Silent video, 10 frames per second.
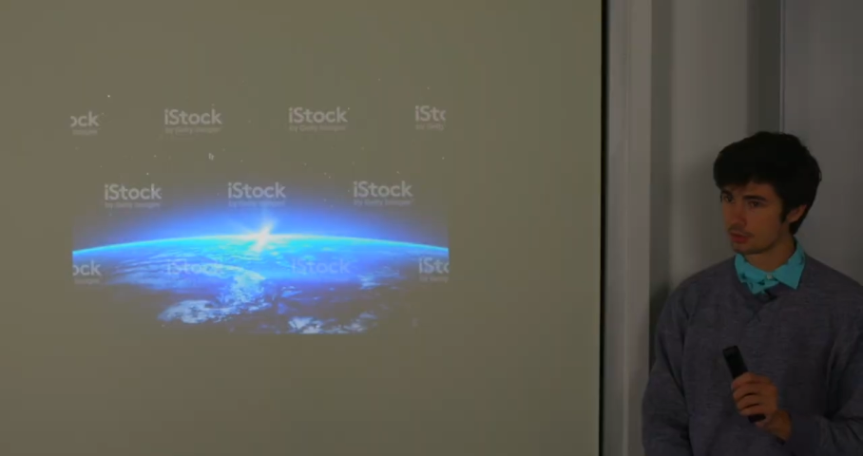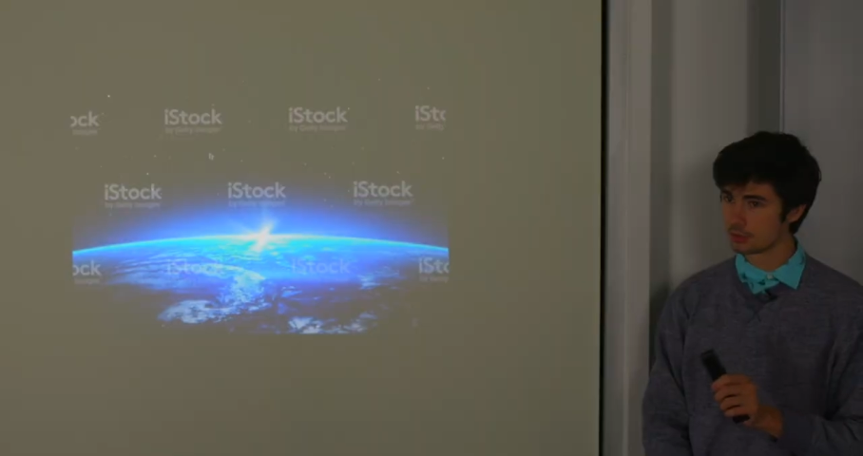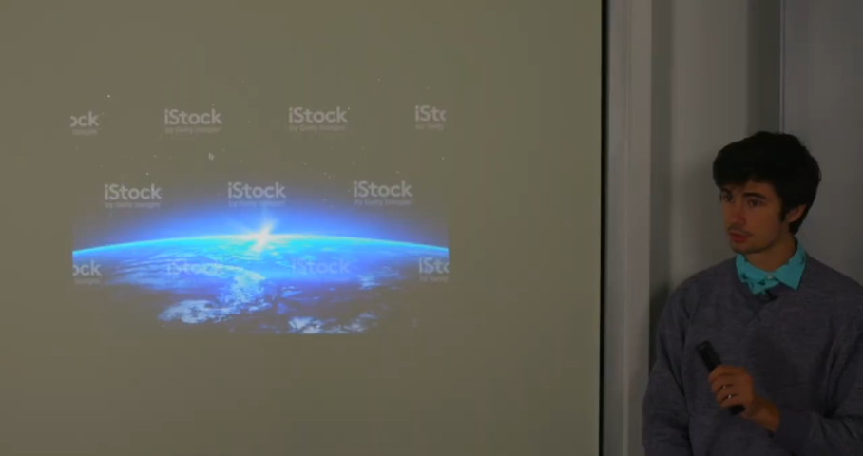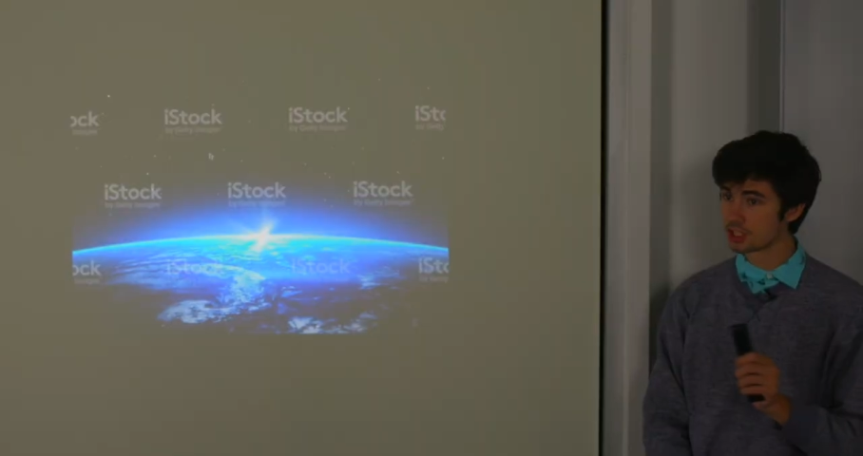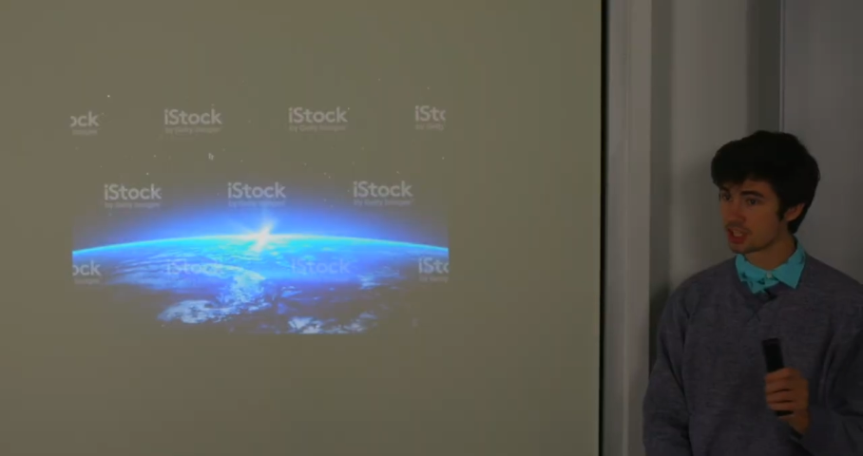
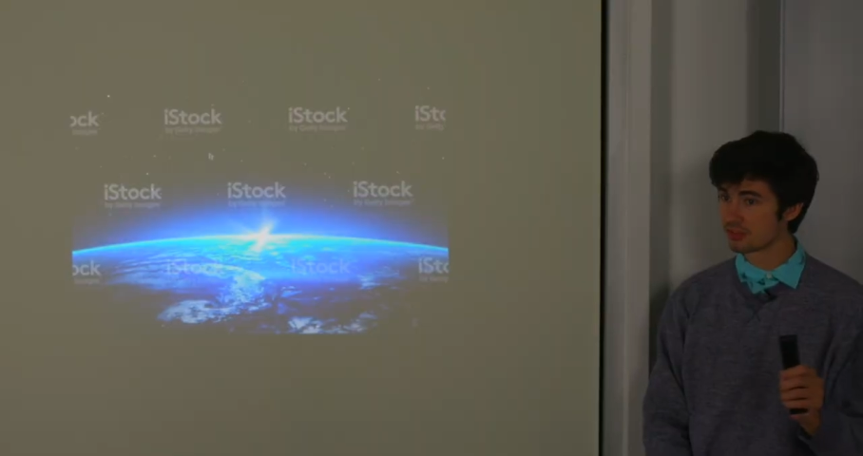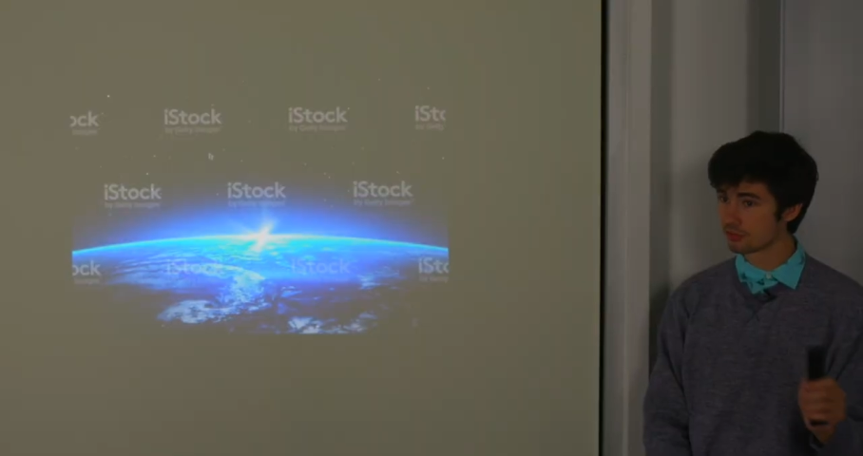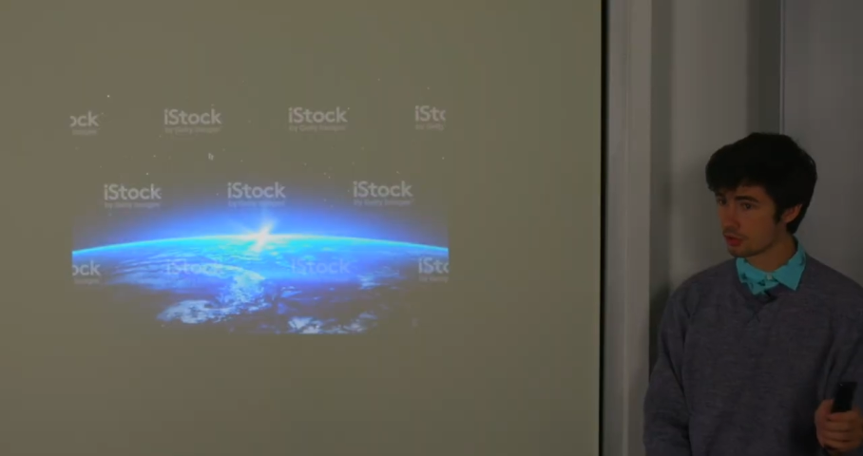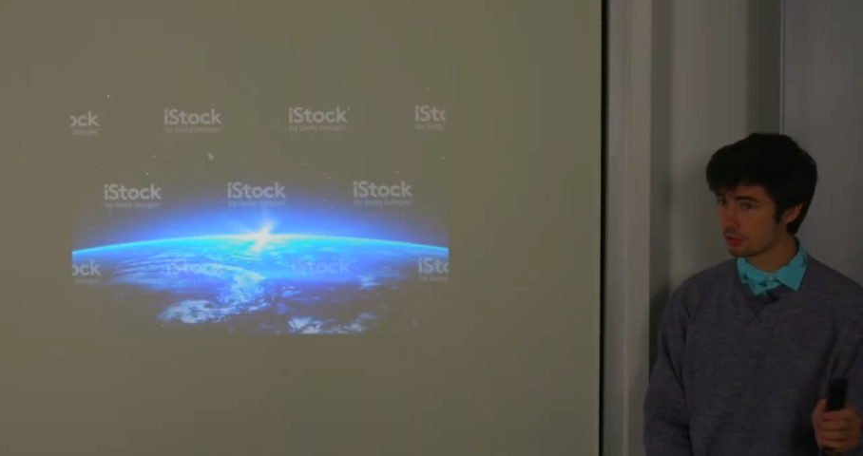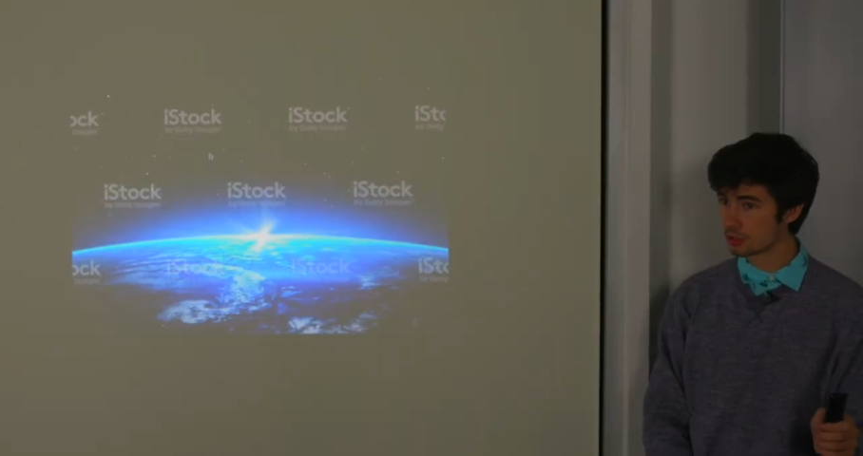To achieve
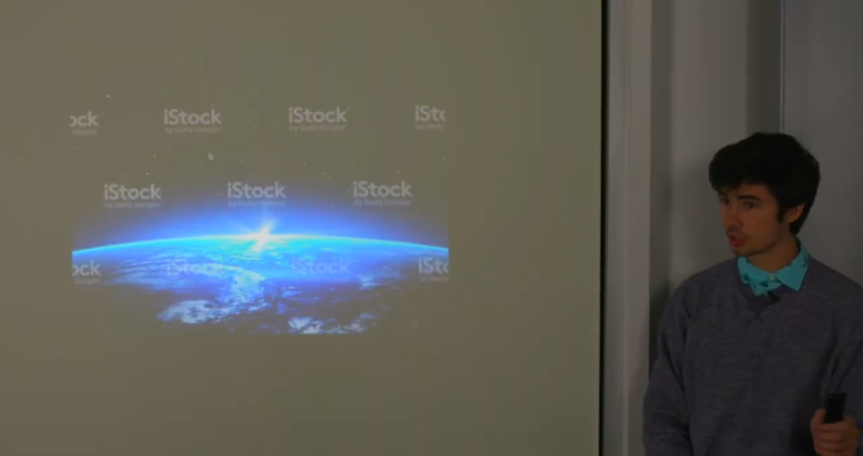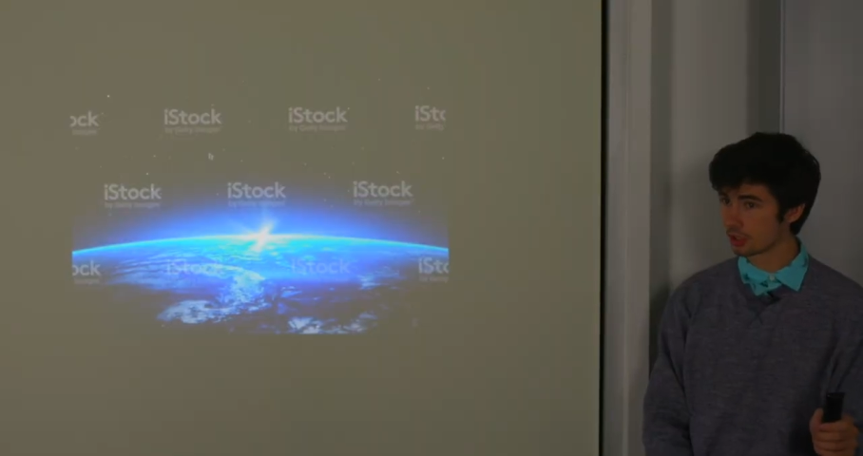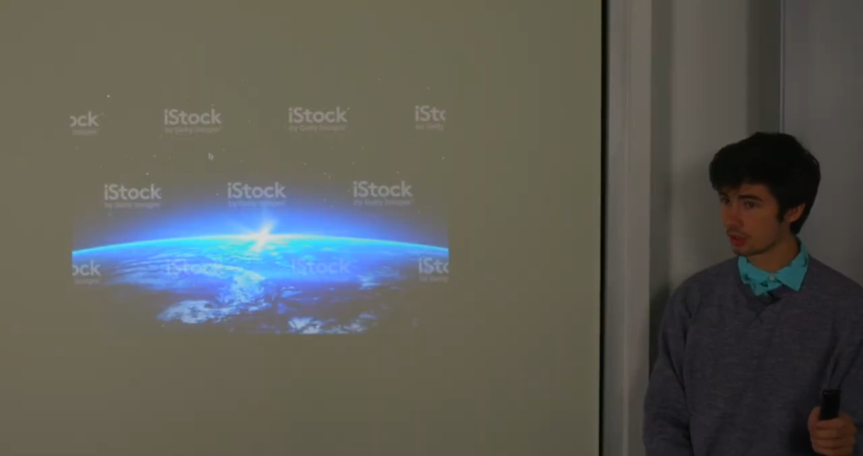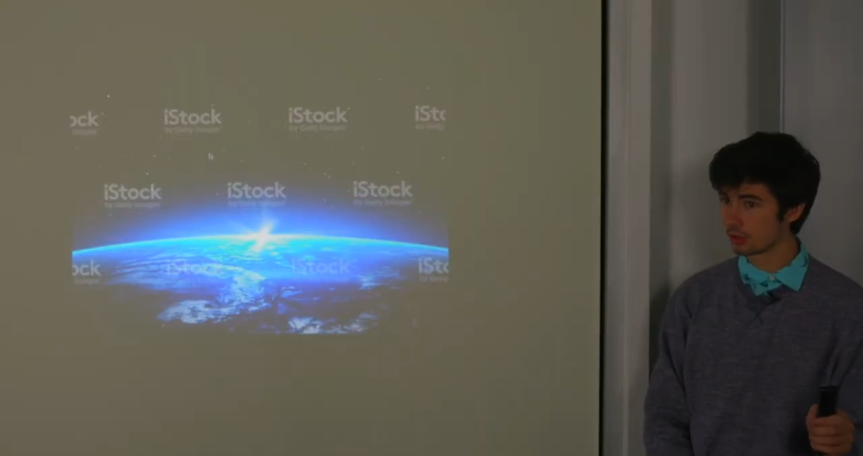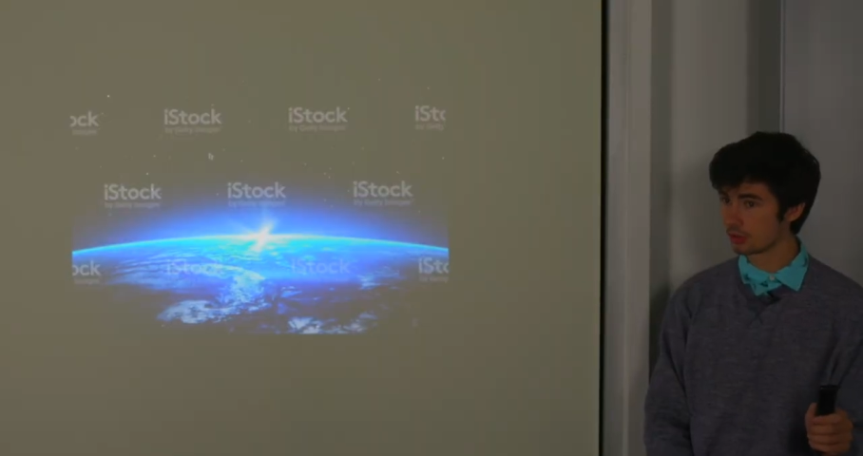
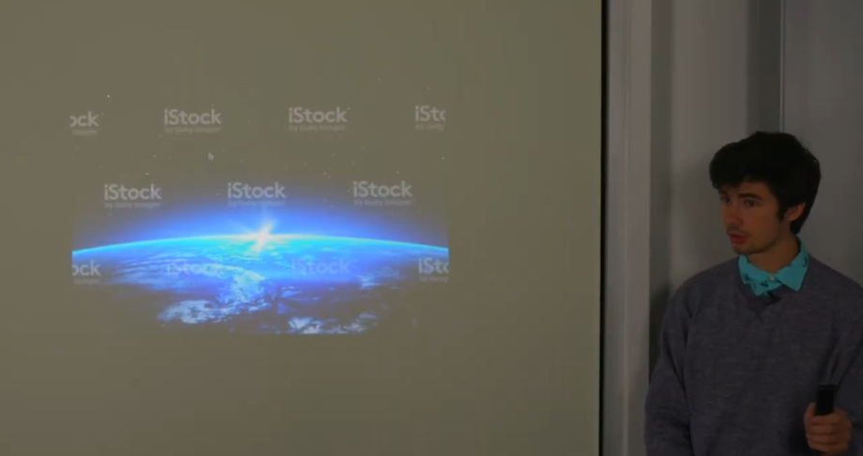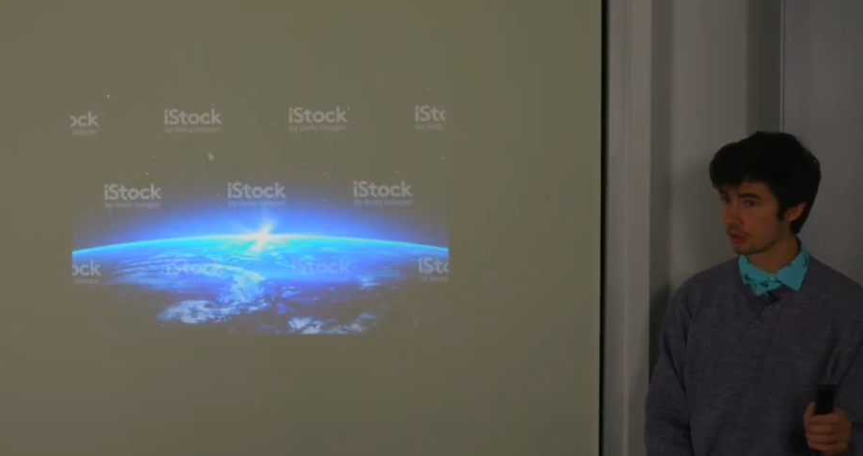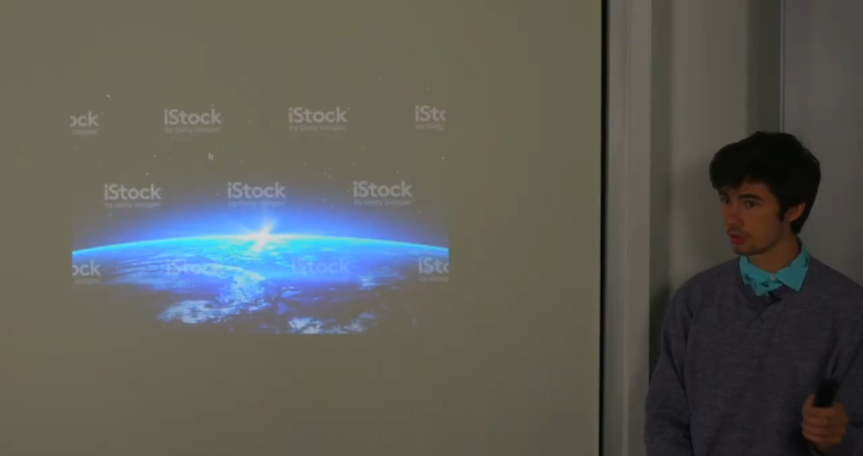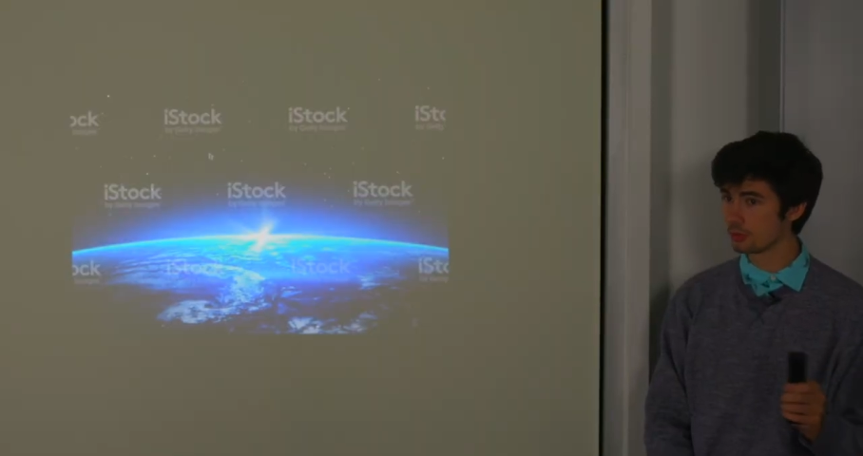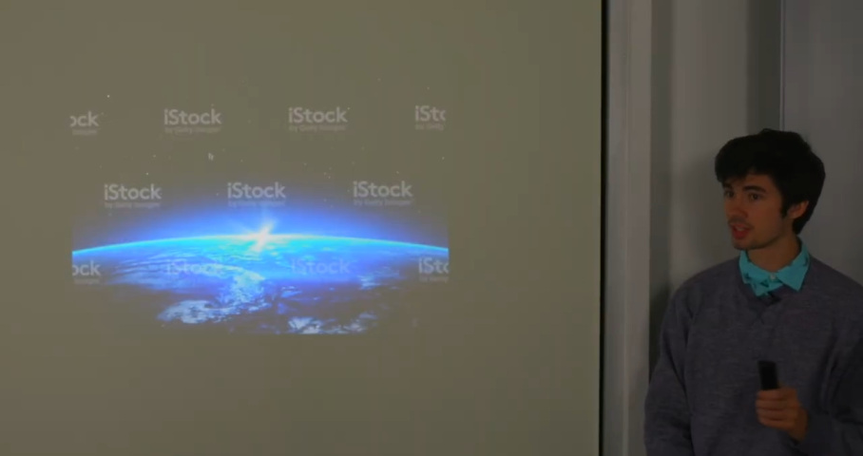future,
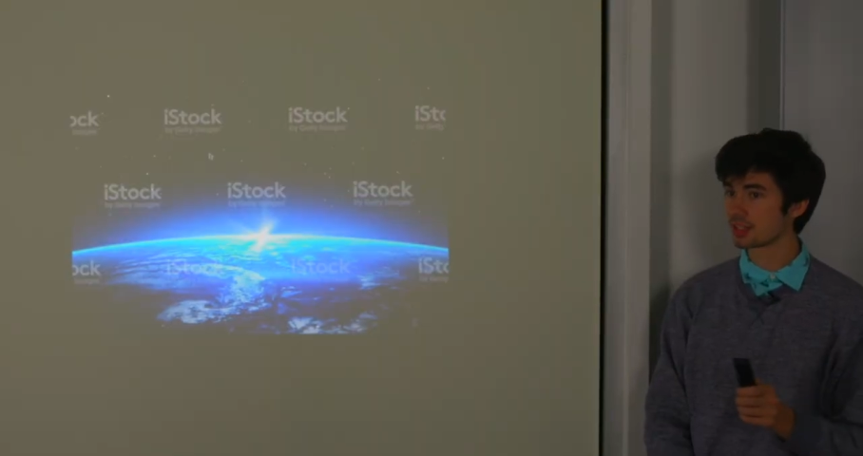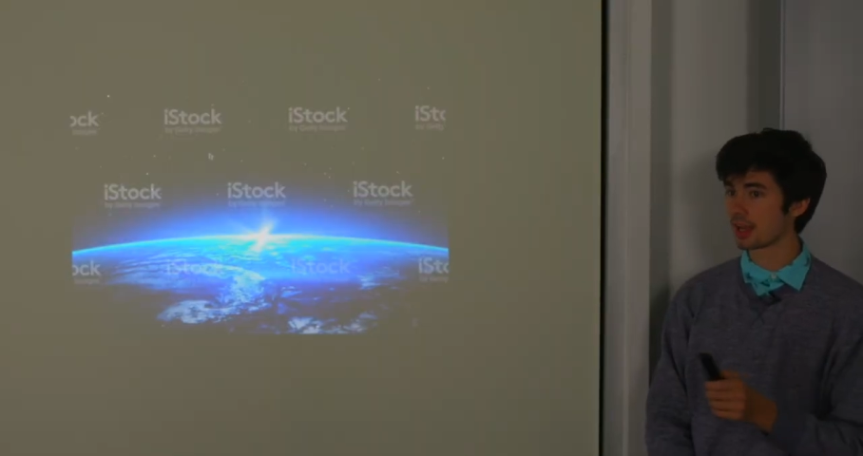you must